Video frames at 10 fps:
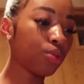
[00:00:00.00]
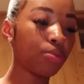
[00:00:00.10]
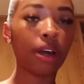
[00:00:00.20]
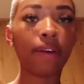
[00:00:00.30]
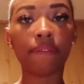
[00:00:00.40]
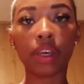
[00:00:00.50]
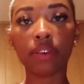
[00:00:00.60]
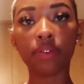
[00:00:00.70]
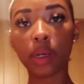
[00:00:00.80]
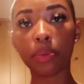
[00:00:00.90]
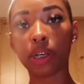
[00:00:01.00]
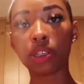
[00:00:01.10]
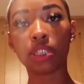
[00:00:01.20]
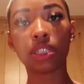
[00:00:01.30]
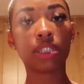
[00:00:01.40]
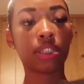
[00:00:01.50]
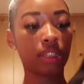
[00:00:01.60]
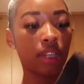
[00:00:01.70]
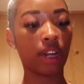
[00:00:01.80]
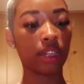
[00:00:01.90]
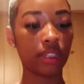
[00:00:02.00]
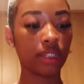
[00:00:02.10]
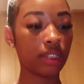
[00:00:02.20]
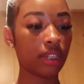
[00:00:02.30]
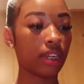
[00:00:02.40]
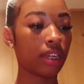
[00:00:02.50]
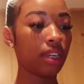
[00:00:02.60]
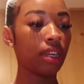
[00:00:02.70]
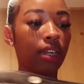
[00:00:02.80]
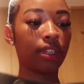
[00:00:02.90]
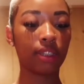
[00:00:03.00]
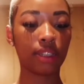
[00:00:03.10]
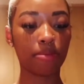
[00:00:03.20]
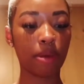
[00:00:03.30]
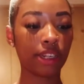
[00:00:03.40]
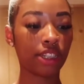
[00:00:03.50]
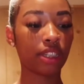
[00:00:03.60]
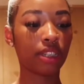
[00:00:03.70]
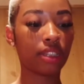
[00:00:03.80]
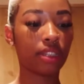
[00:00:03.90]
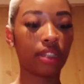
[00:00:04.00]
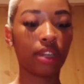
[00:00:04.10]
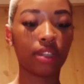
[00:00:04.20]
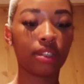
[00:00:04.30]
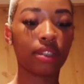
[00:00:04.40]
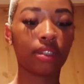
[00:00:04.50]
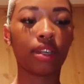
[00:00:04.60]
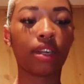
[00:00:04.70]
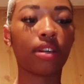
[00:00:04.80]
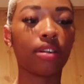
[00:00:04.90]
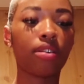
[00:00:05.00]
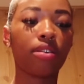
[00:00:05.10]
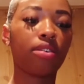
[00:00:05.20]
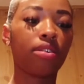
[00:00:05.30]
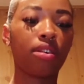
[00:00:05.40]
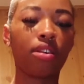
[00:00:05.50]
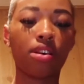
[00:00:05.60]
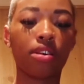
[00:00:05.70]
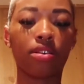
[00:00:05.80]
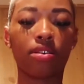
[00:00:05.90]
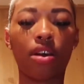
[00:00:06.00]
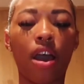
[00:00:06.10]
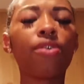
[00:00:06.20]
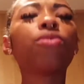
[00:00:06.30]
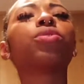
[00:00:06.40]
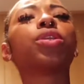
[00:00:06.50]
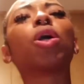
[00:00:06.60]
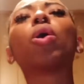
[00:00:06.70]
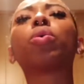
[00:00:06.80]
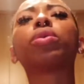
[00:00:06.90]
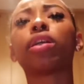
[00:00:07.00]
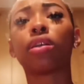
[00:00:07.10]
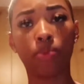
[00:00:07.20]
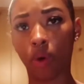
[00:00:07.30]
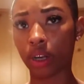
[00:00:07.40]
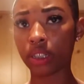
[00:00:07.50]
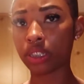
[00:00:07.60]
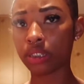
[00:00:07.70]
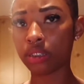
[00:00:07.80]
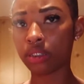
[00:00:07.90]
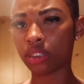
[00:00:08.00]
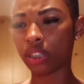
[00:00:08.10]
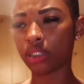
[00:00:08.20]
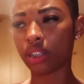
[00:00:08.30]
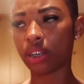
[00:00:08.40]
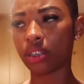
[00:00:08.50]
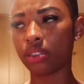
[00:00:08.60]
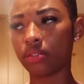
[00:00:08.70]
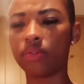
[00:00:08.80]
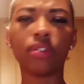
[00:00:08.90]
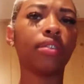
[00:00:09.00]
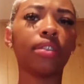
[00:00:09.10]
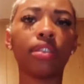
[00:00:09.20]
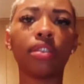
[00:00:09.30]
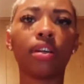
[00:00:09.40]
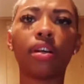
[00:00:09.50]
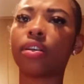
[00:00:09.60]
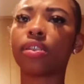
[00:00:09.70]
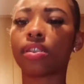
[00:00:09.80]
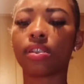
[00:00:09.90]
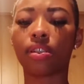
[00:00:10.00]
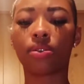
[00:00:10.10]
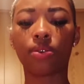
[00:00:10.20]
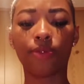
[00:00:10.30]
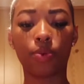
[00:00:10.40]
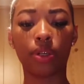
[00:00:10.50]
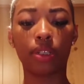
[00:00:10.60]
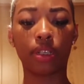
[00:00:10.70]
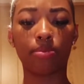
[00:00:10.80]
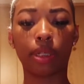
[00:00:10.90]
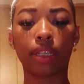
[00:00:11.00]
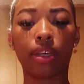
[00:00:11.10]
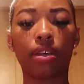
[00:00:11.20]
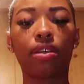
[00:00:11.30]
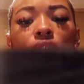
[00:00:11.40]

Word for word: to my favorite purchase that I did today. It's this matching set. It's like a, uh, I don't know, denim washes like that. Really, honestly, because I don't even wear denim like that